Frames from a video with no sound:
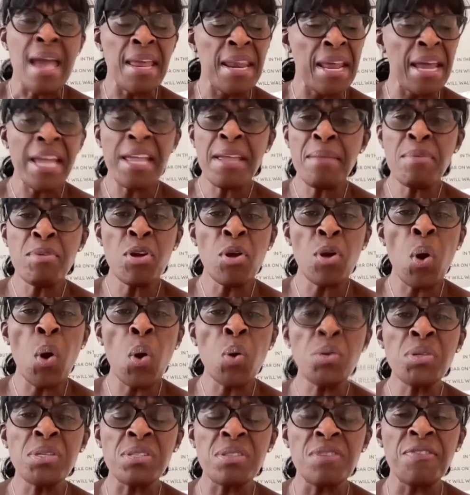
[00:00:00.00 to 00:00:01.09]
And I am your
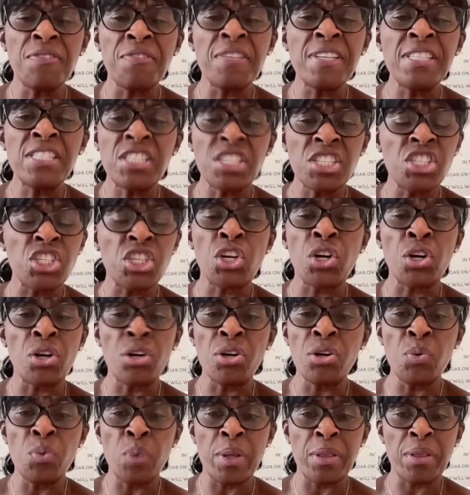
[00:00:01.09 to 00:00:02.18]
host of Vintage
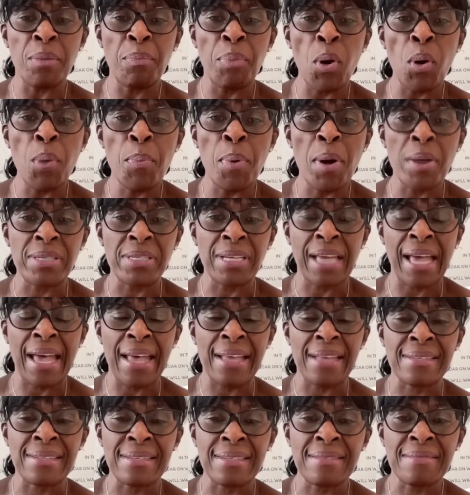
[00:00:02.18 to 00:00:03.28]
Girl with a Bow
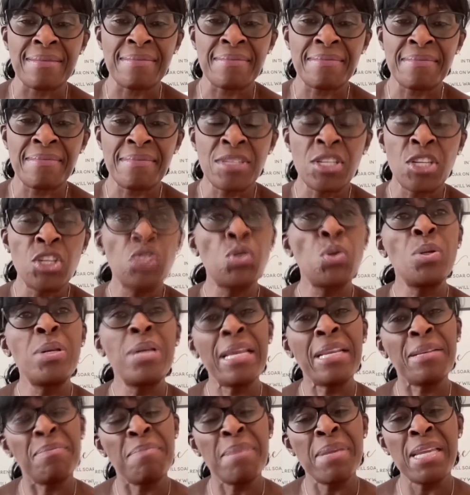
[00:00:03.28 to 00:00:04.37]
podcast. So
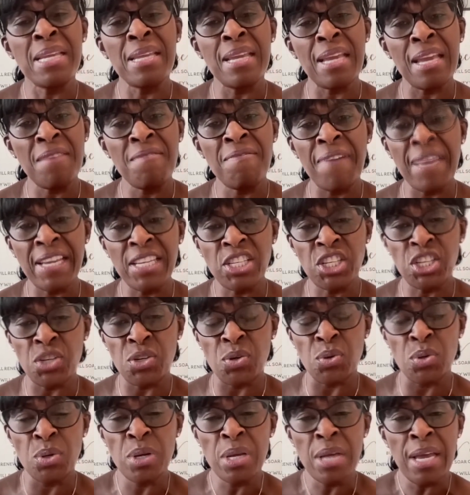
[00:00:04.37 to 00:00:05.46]
let me invite
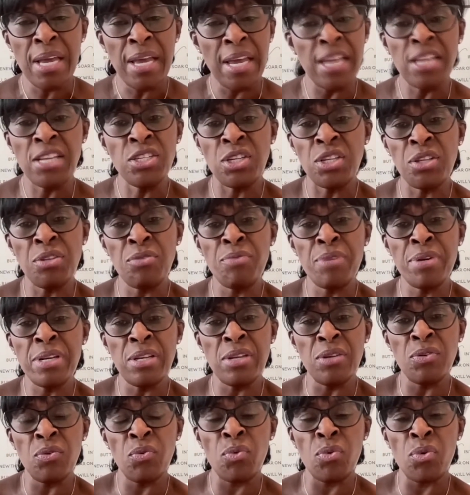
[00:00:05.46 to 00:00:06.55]
you into the
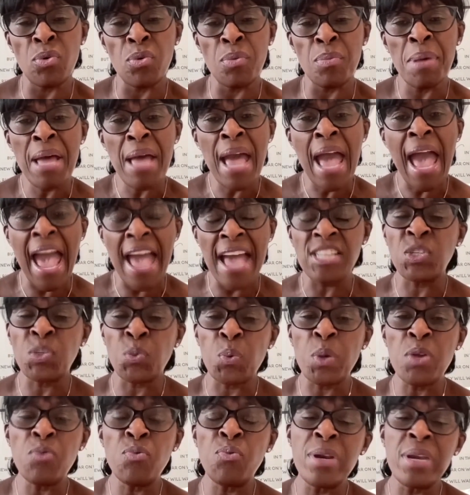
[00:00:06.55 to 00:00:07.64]
reading room as
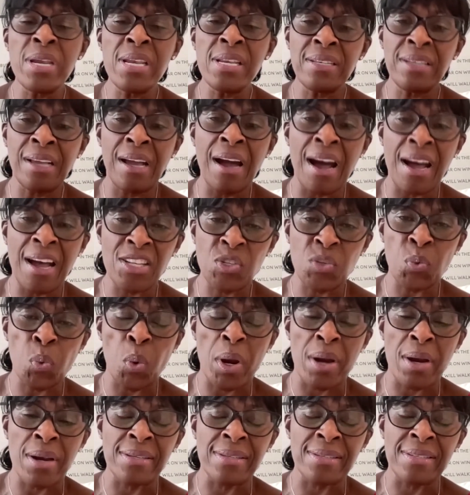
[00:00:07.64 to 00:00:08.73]
we read God's
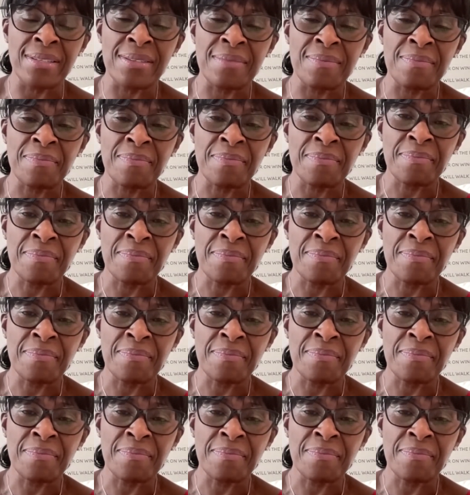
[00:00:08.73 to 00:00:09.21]
words.